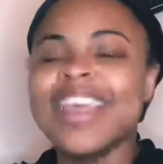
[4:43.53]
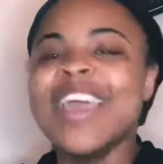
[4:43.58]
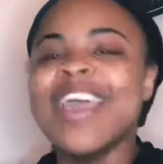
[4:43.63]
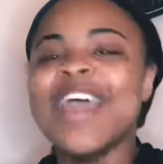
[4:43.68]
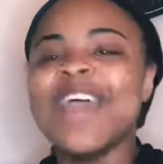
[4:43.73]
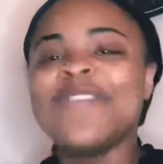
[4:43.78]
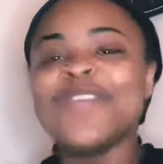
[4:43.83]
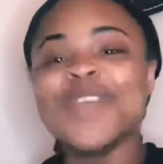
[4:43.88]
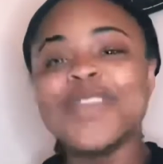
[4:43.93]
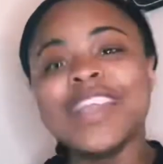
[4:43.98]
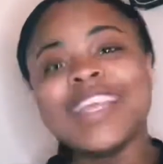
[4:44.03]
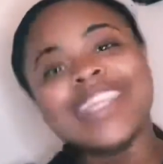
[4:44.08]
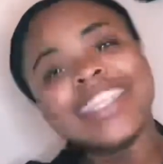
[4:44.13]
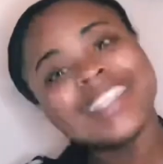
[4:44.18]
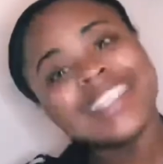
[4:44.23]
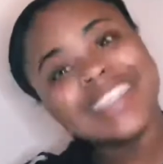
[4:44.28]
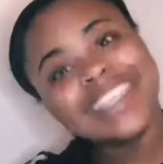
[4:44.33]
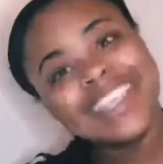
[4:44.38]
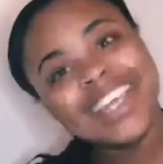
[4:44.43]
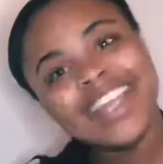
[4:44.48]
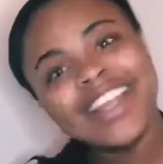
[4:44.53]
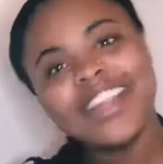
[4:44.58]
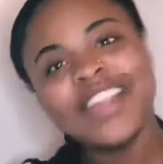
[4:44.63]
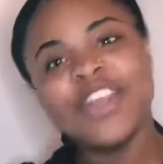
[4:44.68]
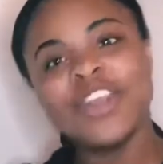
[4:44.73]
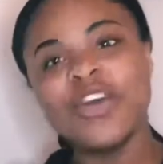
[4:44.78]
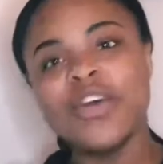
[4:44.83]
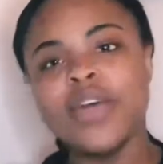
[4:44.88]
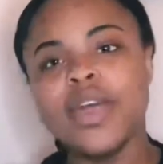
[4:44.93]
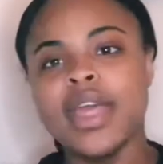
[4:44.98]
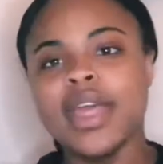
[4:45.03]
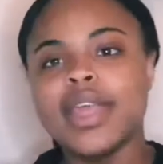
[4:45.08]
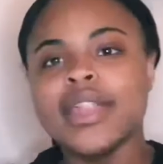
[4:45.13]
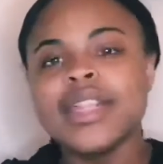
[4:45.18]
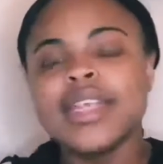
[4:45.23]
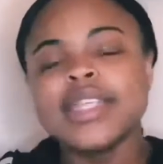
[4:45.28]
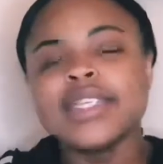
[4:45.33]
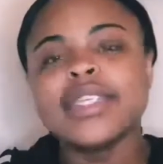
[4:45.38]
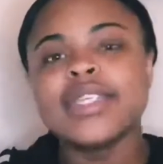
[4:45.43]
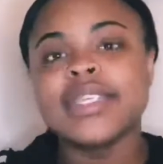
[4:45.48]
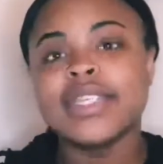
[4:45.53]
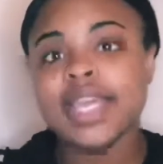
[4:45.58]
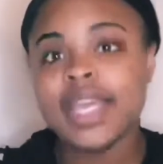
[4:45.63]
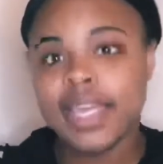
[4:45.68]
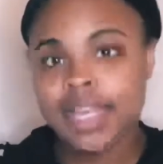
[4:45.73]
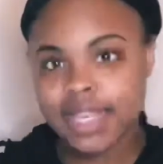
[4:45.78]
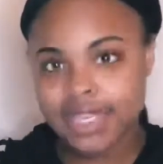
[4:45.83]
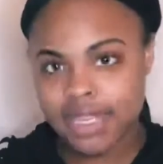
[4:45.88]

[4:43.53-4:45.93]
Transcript: If you need to sit a little, then sit.